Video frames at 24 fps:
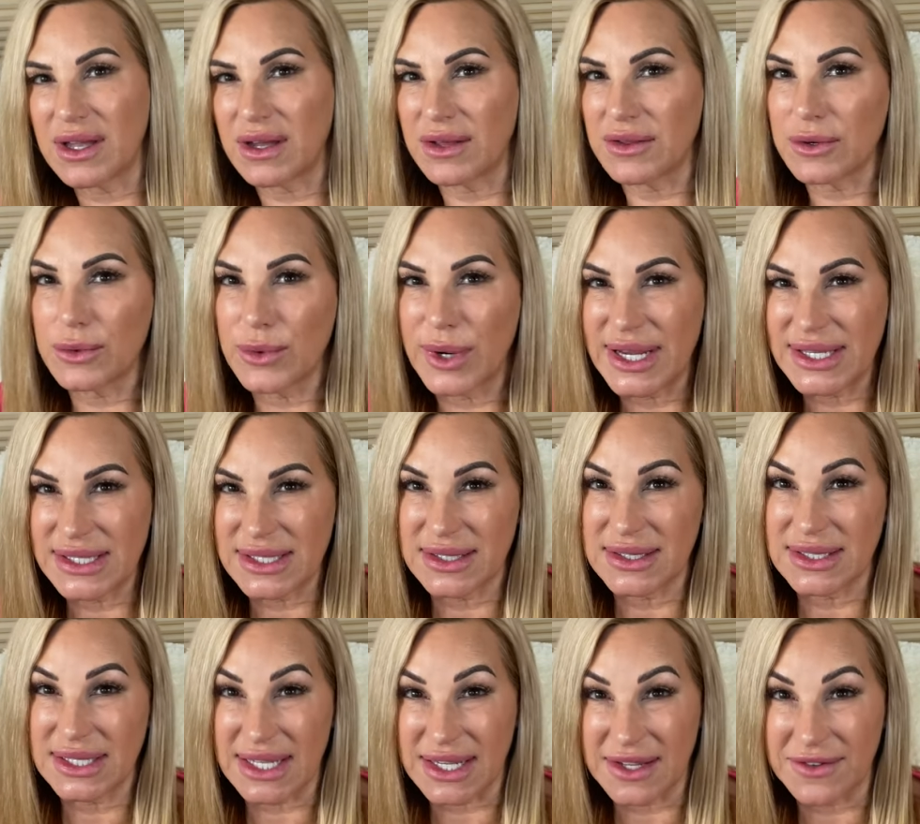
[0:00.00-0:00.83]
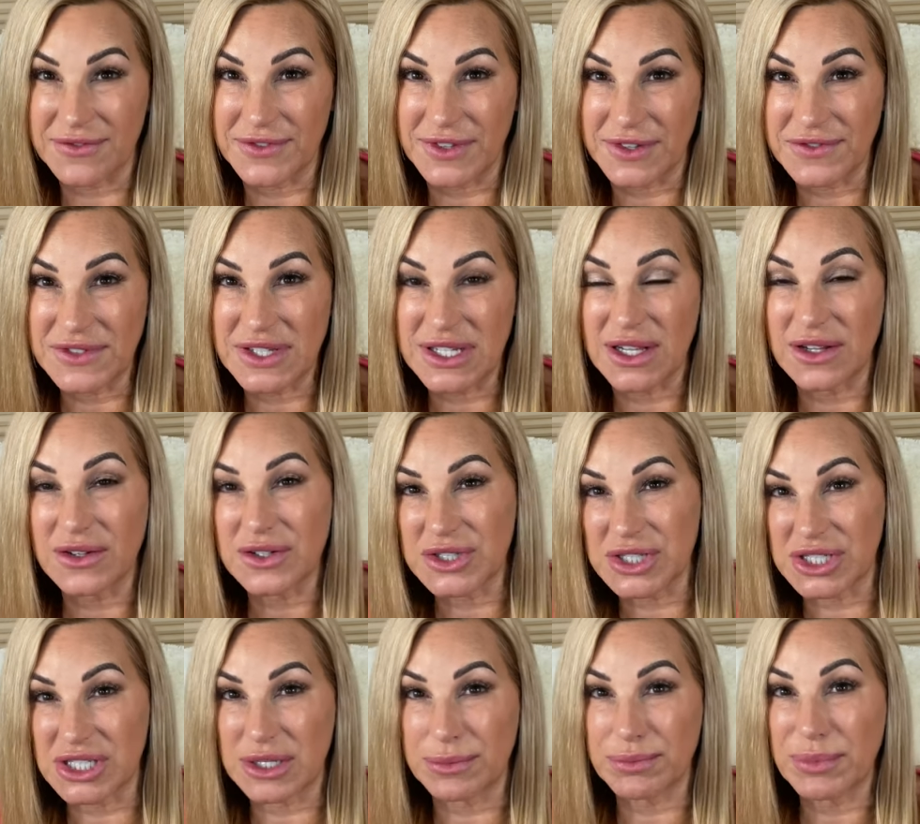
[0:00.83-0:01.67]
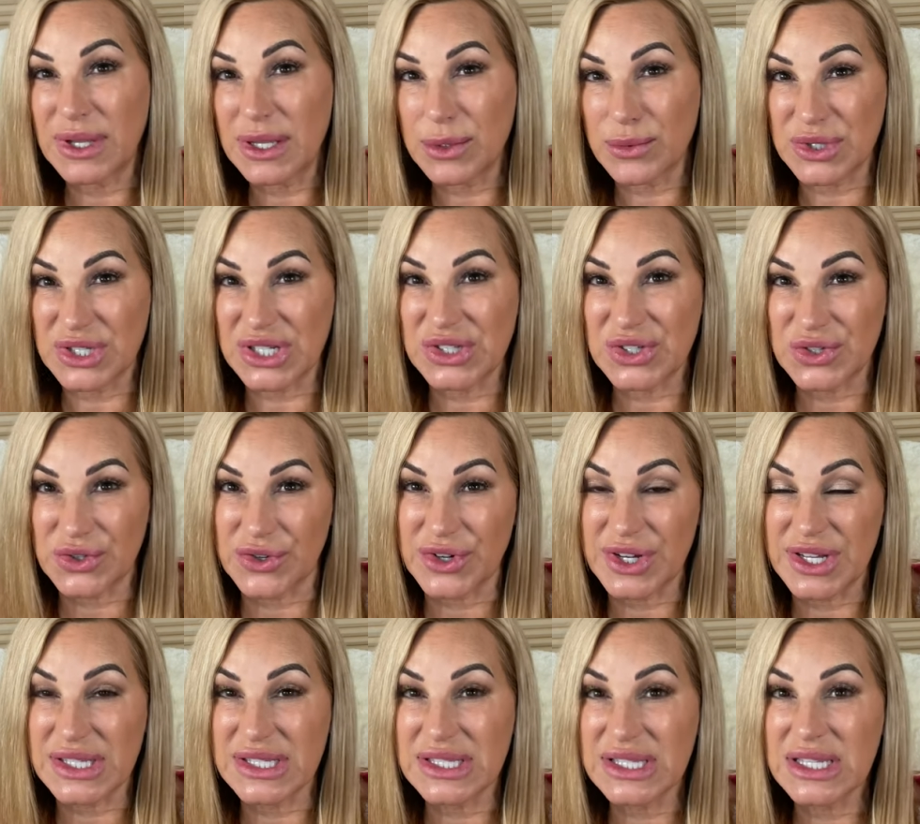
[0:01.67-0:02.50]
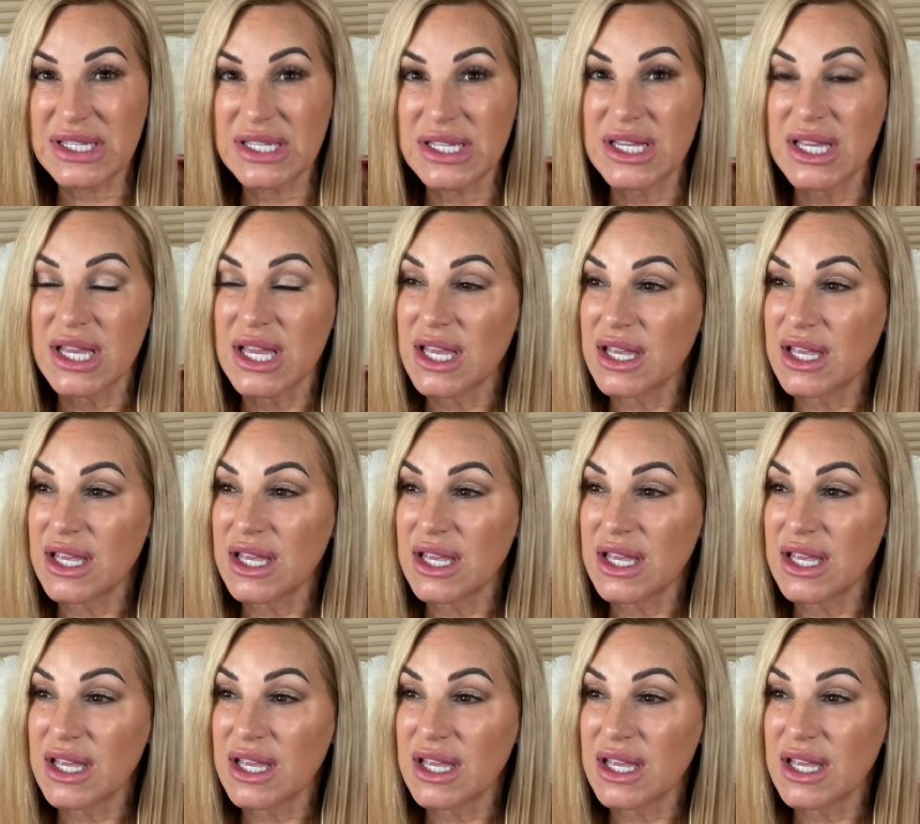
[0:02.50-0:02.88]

Otherwise it's like fifty dollar shipping, which is crazy.